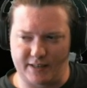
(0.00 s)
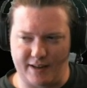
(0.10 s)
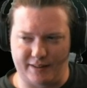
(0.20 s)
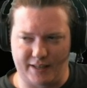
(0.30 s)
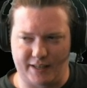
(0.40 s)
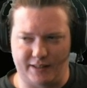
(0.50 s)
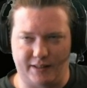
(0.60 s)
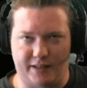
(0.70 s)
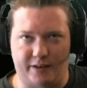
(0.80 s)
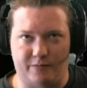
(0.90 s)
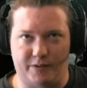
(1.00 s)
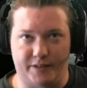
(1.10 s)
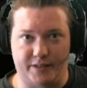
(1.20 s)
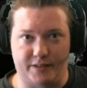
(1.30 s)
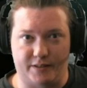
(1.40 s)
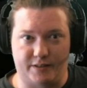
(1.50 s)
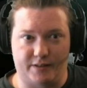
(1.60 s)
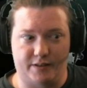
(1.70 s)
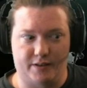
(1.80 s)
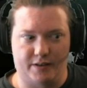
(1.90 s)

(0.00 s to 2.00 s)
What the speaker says: and then there was